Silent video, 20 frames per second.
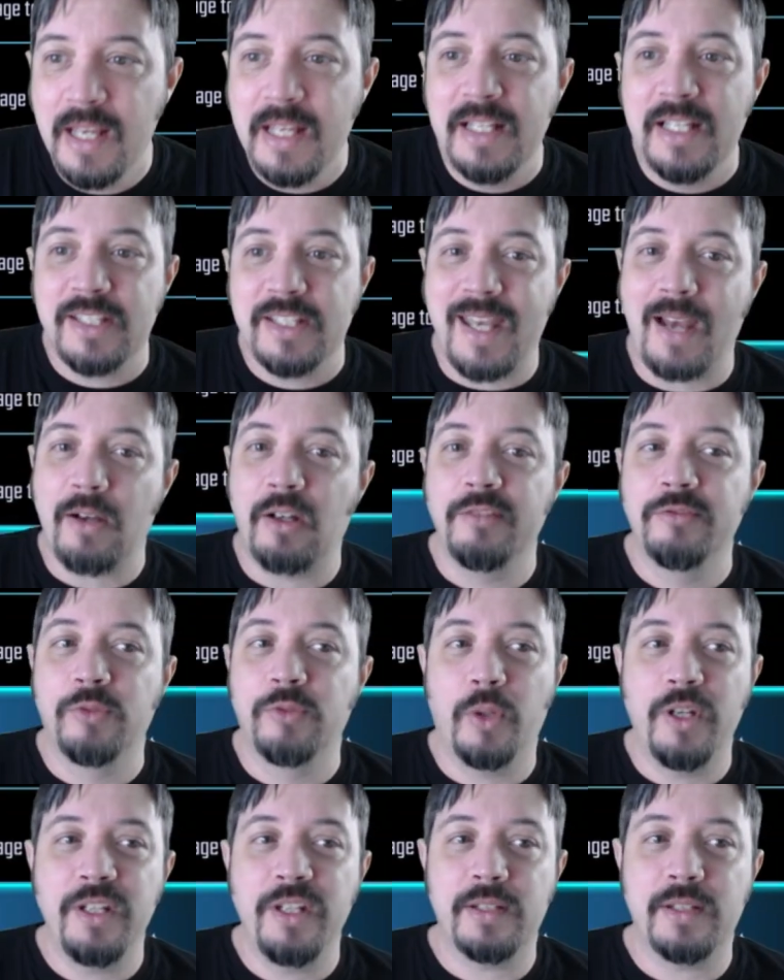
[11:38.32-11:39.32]
Staggering
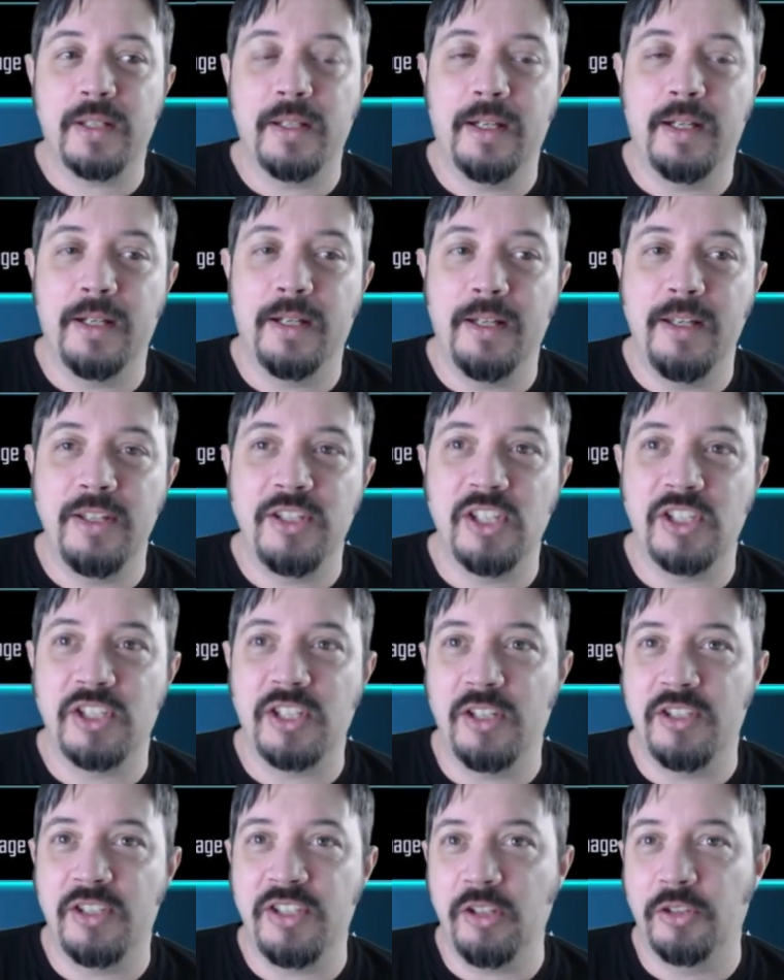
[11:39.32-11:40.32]
Voice is just
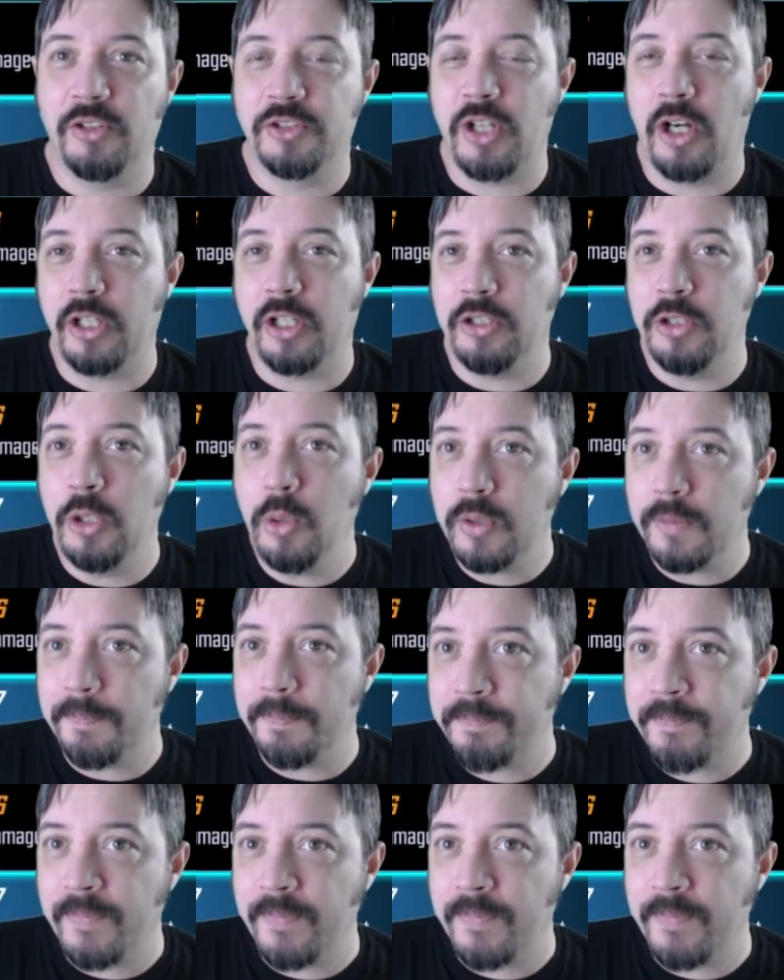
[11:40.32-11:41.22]
a single target nuke.